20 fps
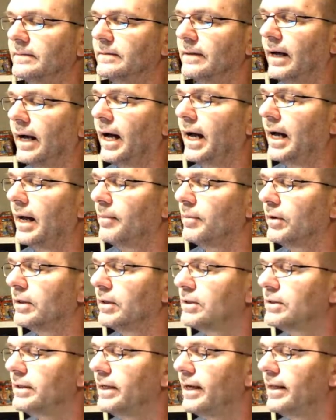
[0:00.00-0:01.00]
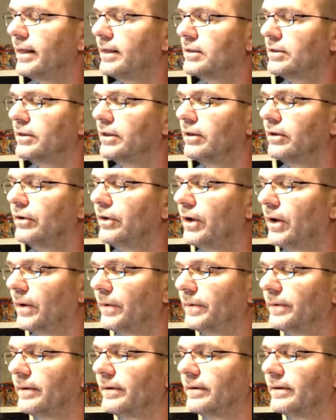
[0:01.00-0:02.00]
I'm going to say that's still a no.
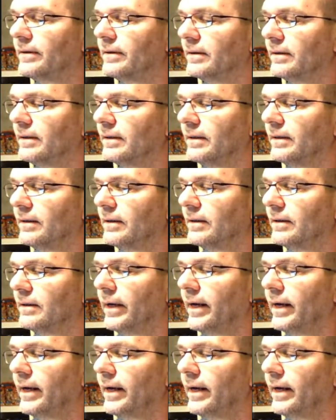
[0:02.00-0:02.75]
Okay.